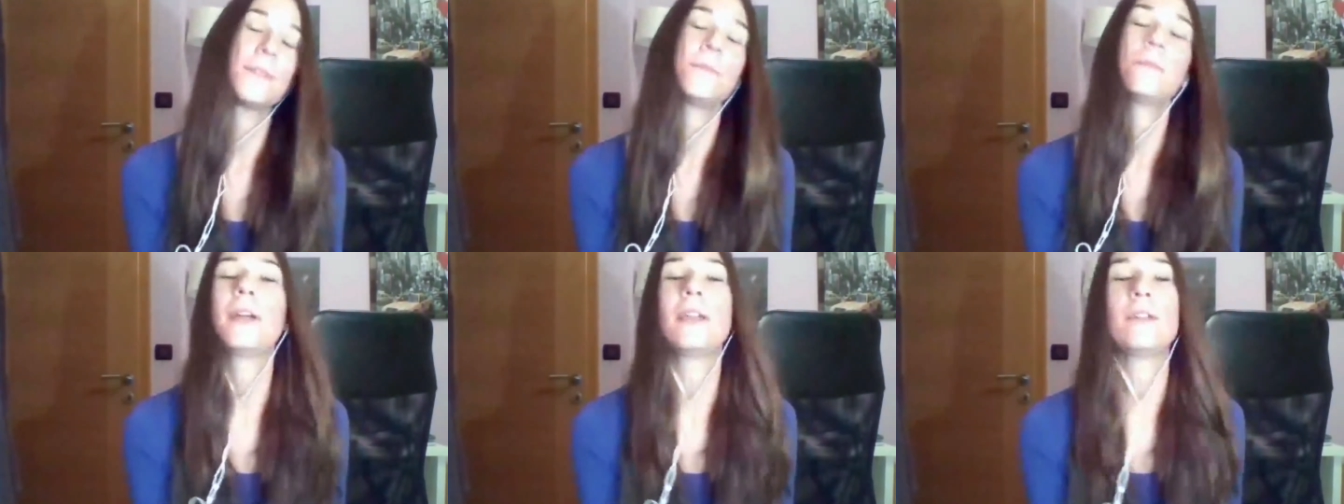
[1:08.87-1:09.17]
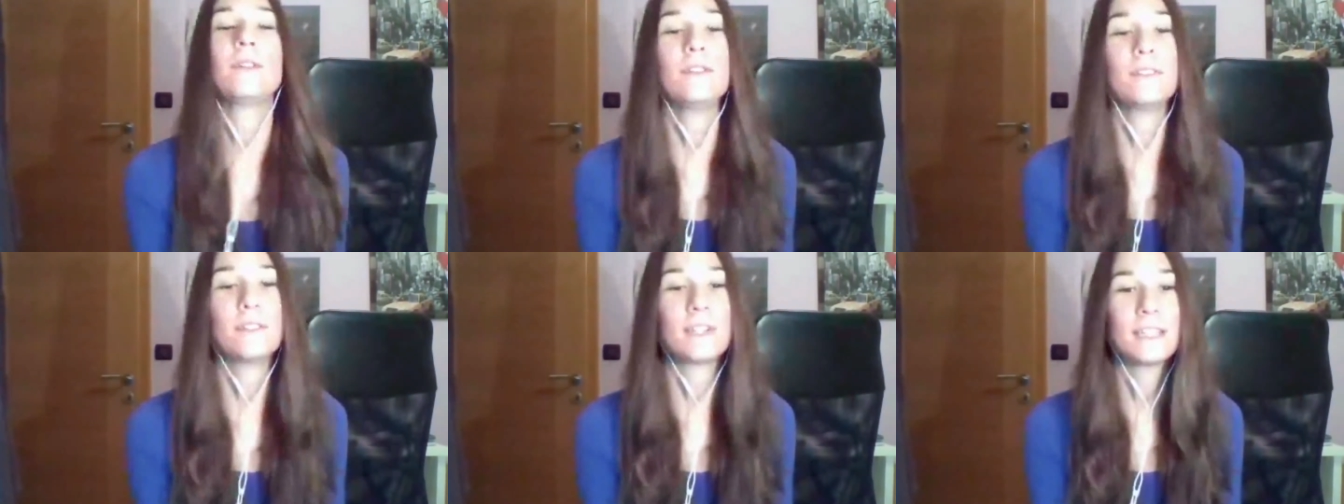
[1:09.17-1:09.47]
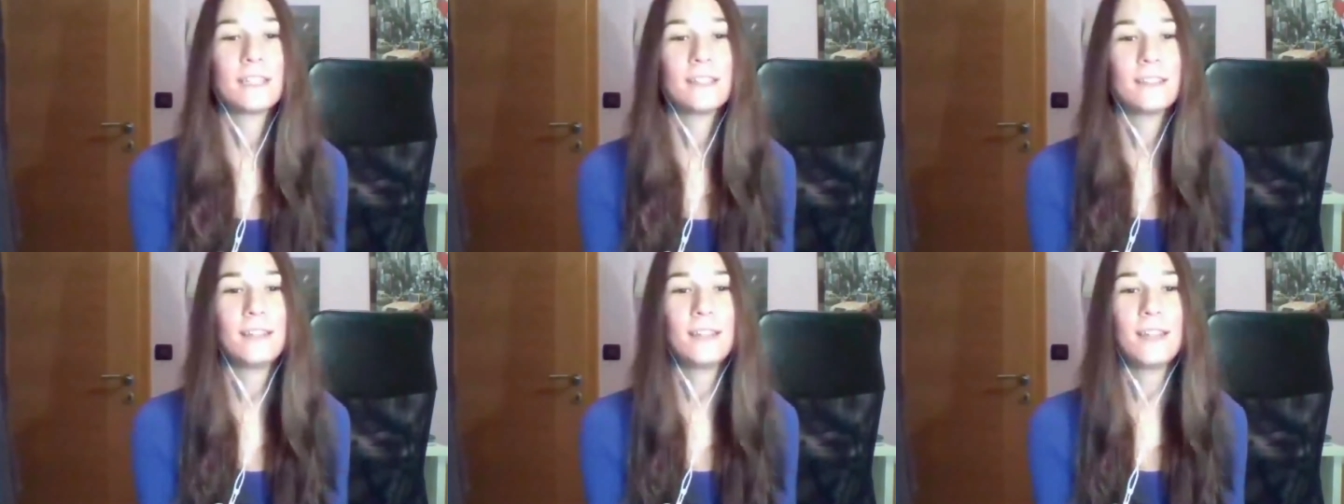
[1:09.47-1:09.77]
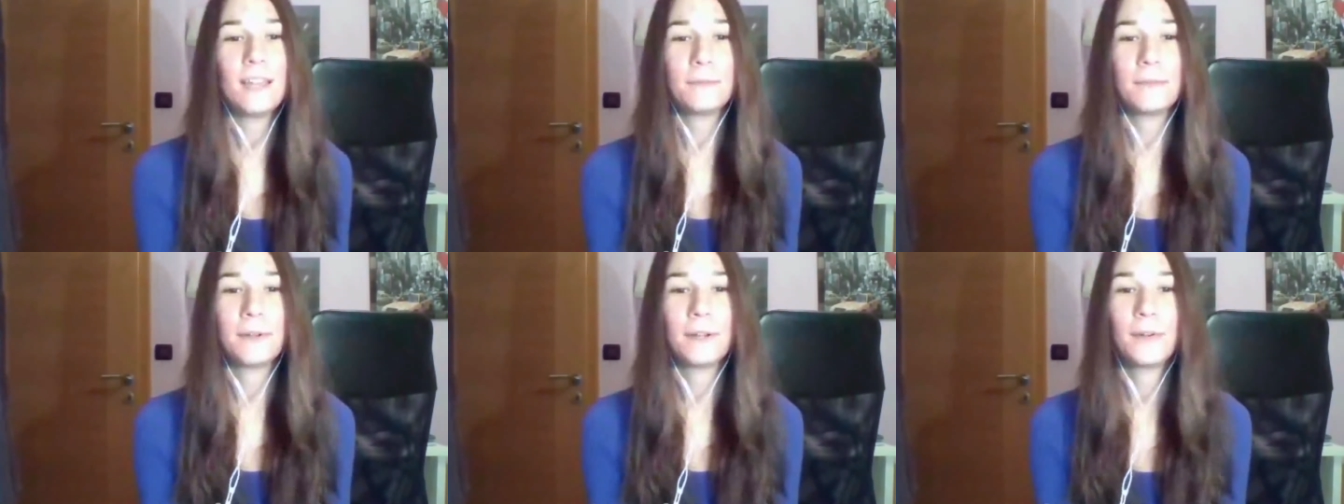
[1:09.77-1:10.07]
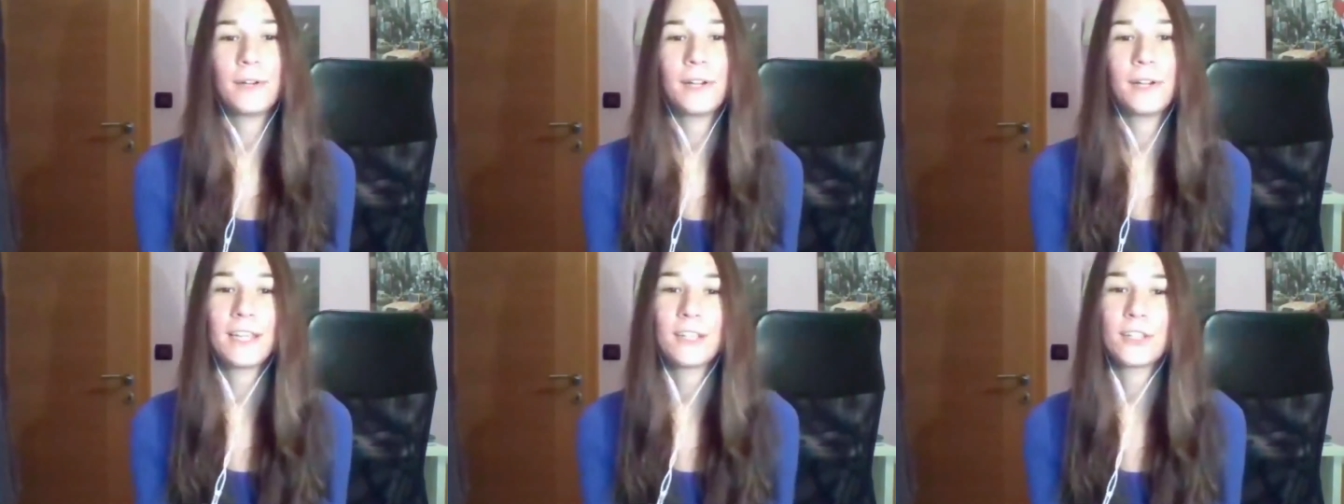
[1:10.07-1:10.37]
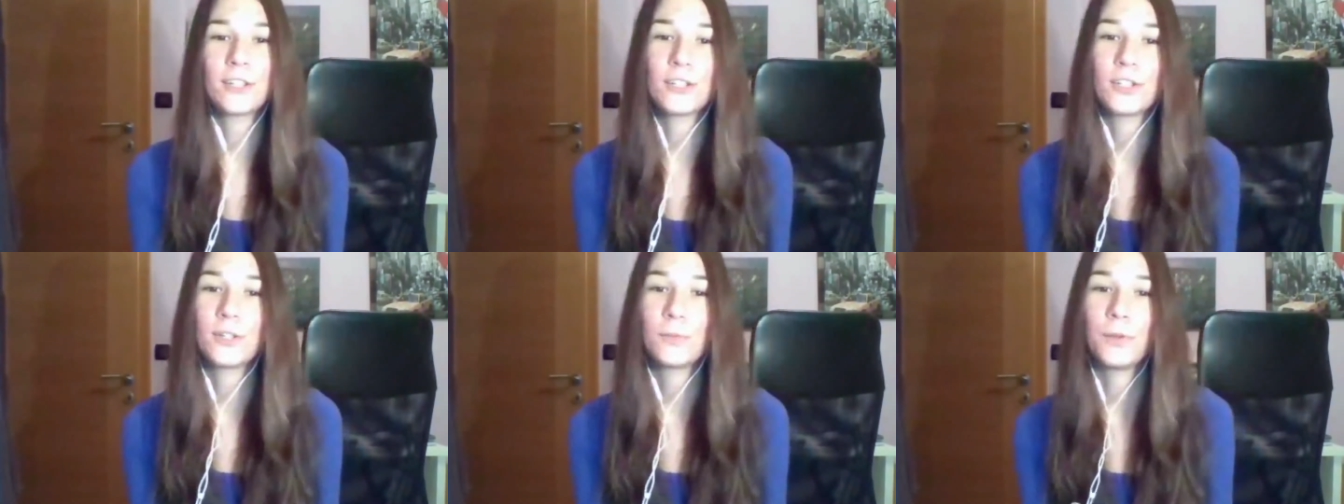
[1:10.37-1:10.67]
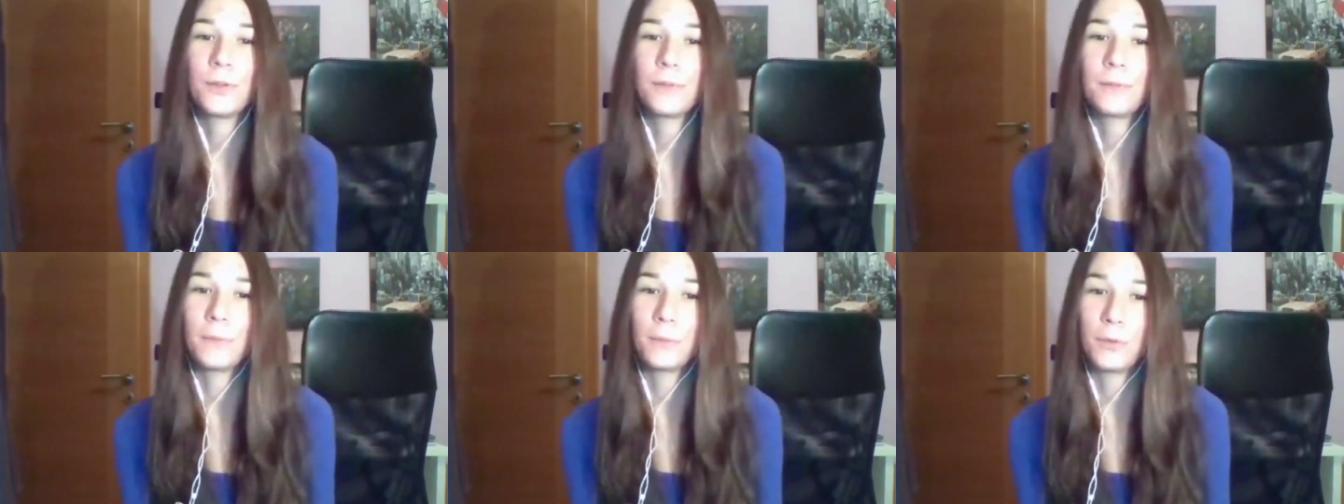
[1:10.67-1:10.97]
my university, and my
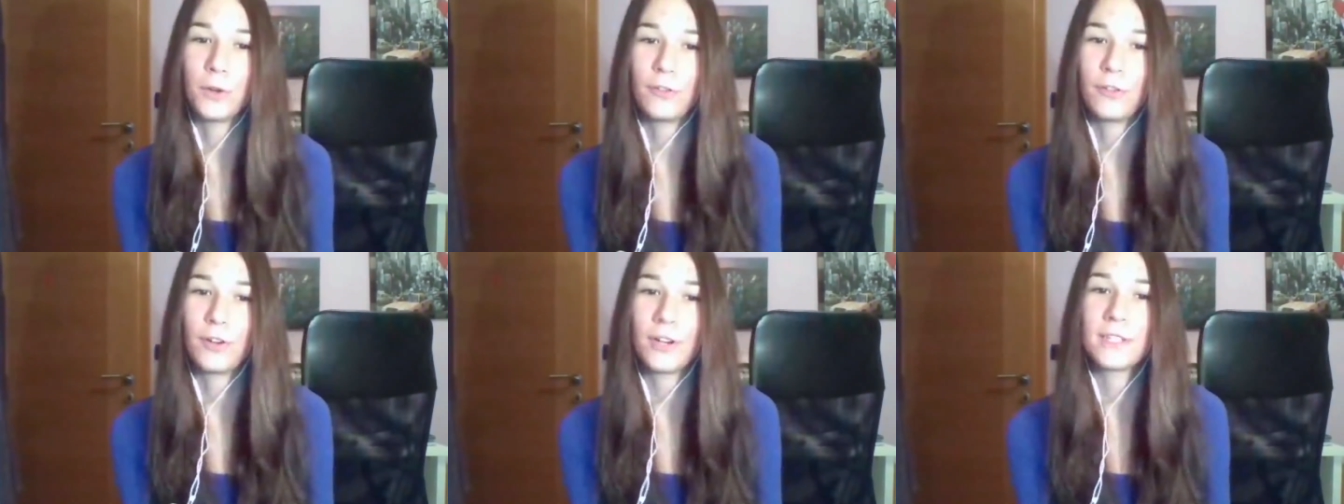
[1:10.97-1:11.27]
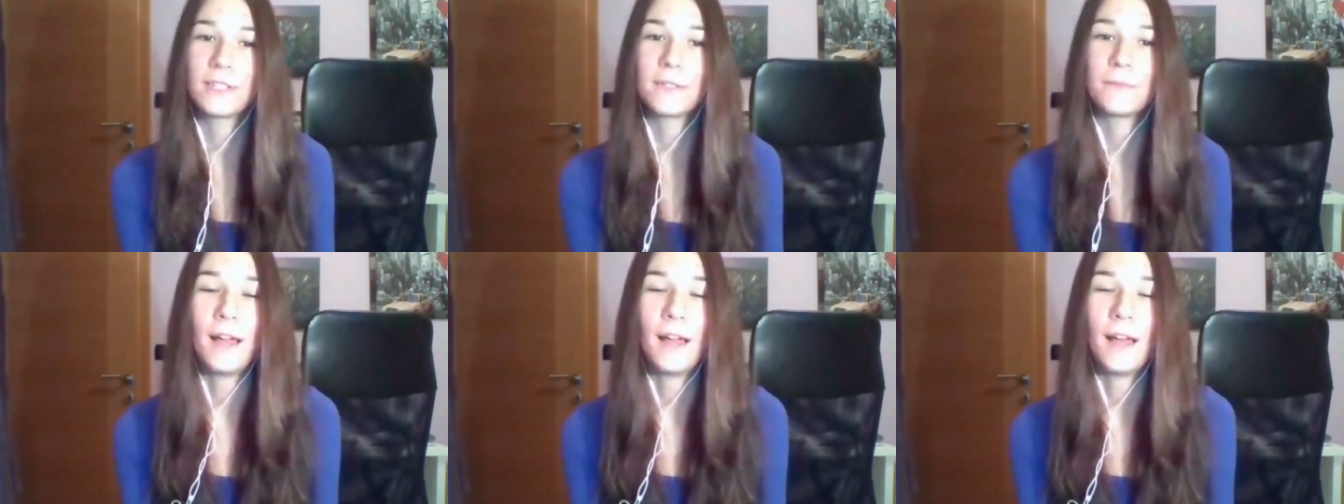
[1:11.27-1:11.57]
relationship with my boyfriend.